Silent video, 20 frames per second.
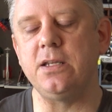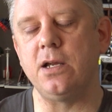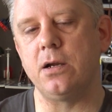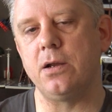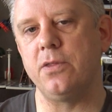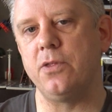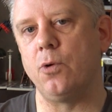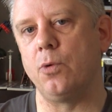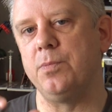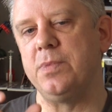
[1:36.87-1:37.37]

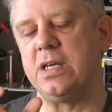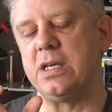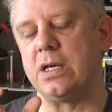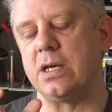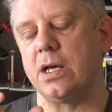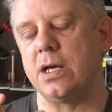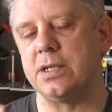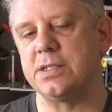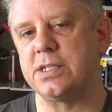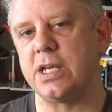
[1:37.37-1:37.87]
there, there'll be
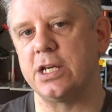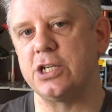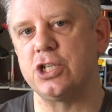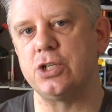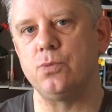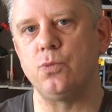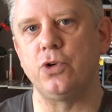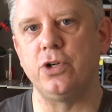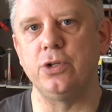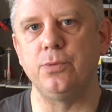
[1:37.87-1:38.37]
a
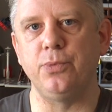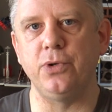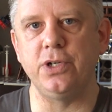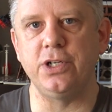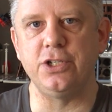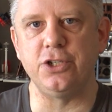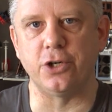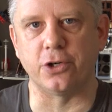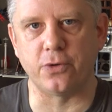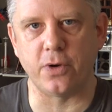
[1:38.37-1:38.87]
section where you put
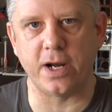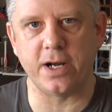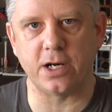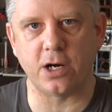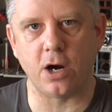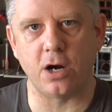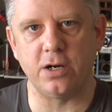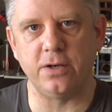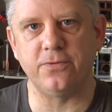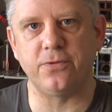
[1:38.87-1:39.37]
in your credit
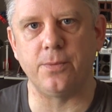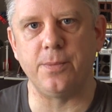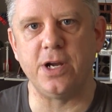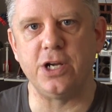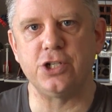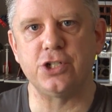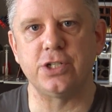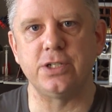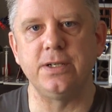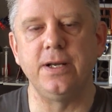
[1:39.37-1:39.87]
card
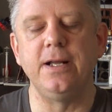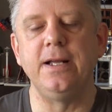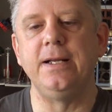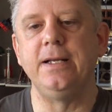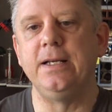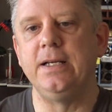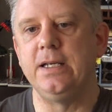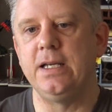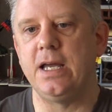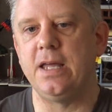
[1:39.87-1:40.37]
information,
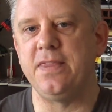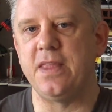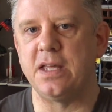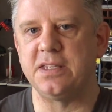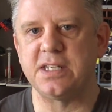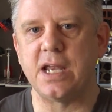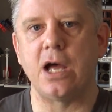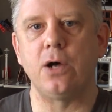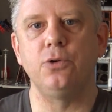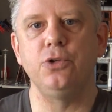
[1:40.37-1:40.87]
and
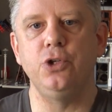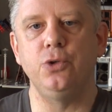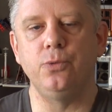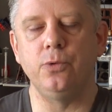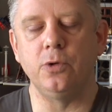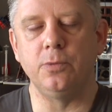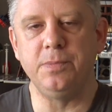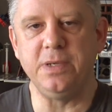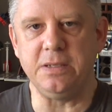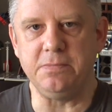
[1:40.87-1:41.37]
that's how you
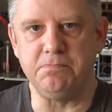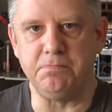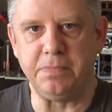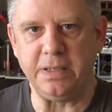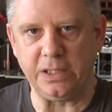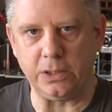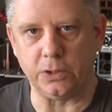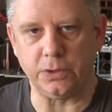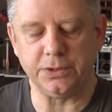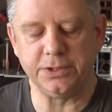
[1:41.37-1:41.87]
will be
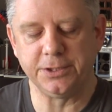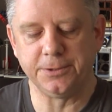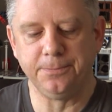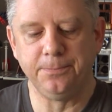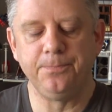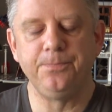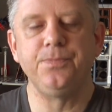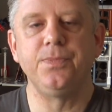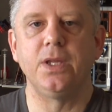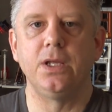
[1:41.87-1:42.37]
billed
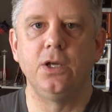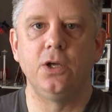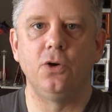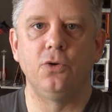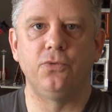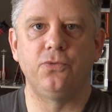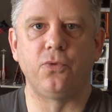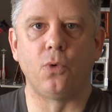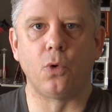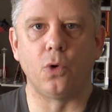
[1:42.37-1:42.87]

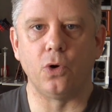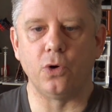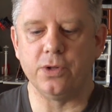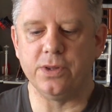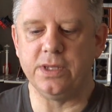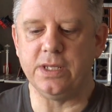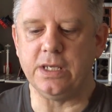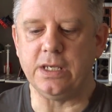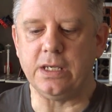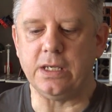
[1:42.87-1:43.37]
for
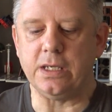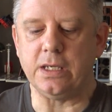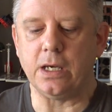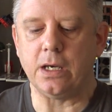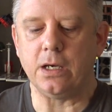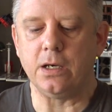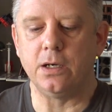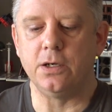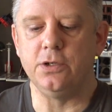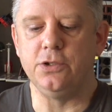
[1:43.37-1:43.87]
the
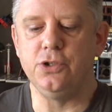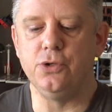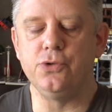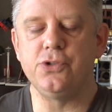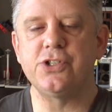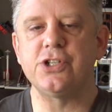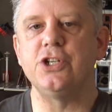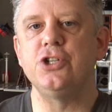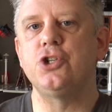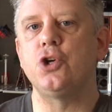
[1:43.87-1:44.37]

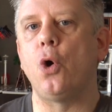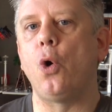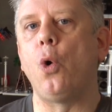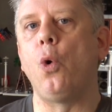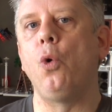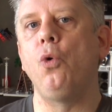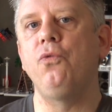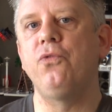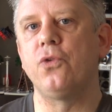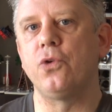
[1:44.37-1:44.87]
usage
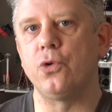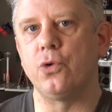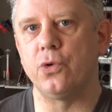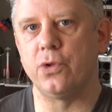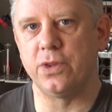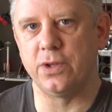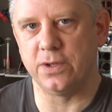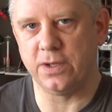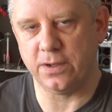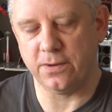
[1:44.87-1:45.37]
over
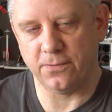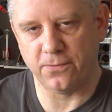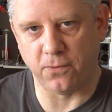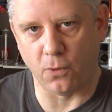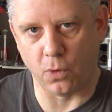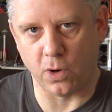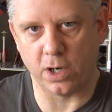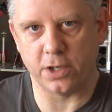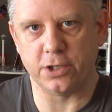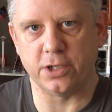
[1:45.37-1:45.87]
the
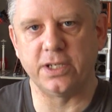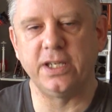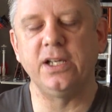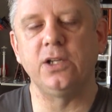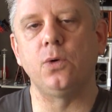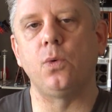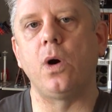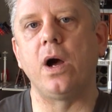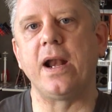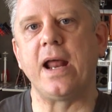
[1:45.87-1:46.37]
400
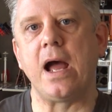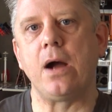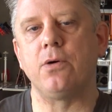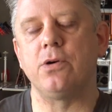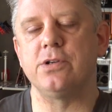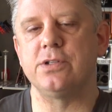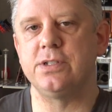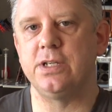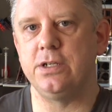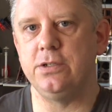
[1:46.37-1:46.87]
kilowatt
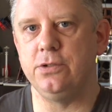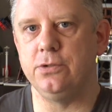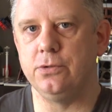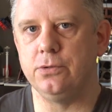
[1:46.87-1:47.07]
hours that